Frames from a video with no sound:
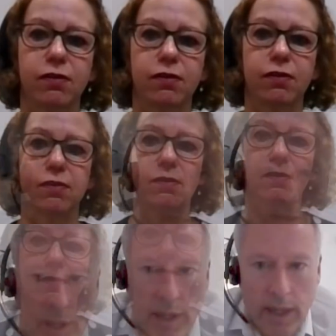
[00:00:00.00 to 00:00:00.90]
So the
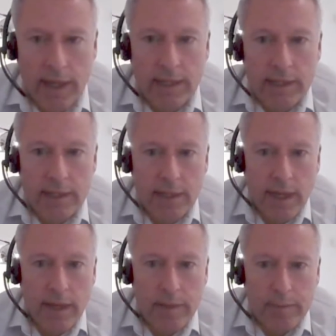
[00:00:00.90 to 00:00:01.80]
client
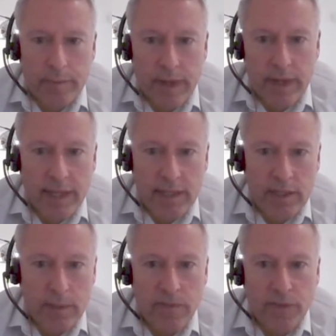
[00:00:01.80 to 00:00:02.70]
needs
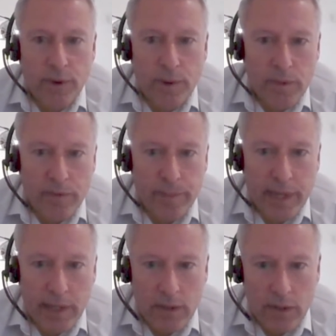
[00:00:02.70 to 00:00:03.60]
some form of
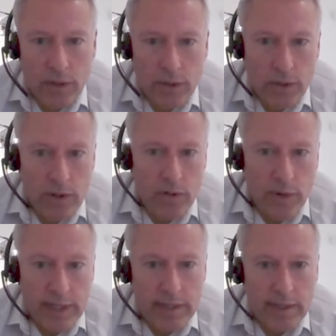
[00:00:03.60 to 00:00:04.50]
bill or other
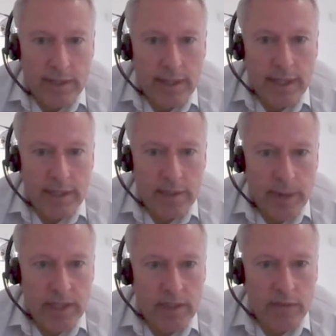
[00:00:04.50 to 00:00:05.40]
written
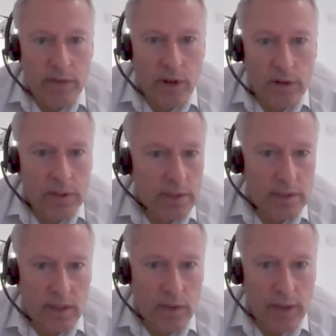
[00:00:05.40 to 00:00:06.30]
intimation of
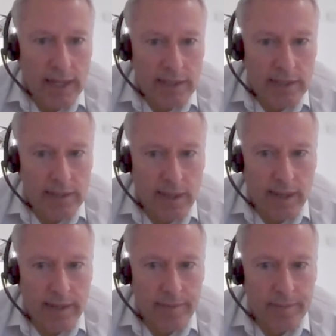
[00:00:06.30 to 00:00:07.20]
costs. So that's
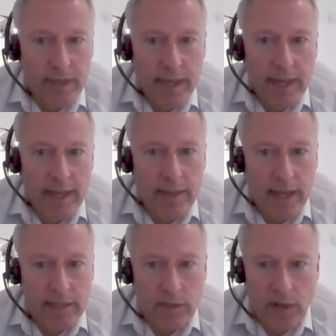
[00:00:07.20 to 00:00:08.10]

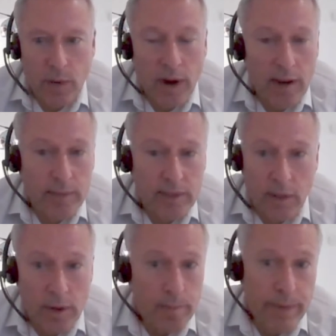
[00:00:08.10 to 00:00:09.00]
the requirement.
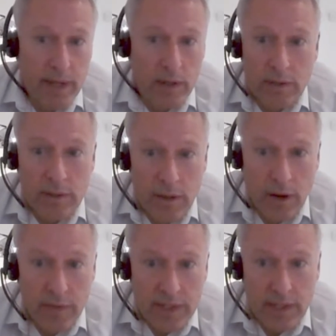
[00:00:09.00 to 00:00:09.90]
So a bill,
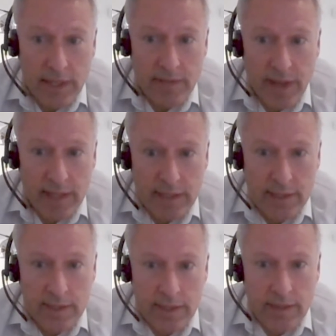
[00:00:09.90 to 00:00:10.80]
obviously, if
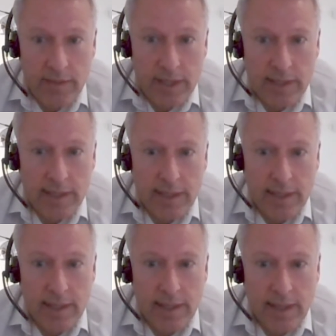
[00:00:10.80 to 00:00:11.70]
that's
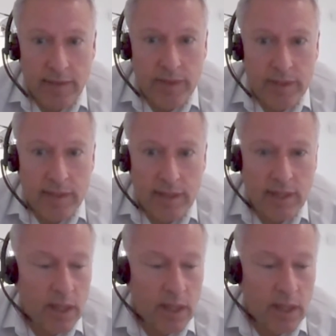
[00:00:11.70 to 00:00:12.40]
given to the